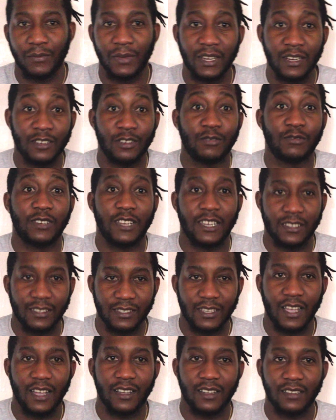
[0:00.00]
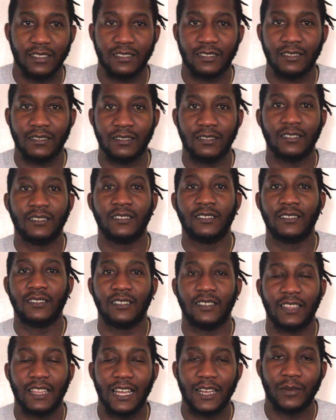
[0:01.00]
better known as soccer to
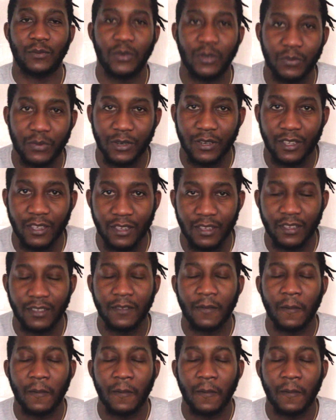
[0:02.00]
a lot of people here.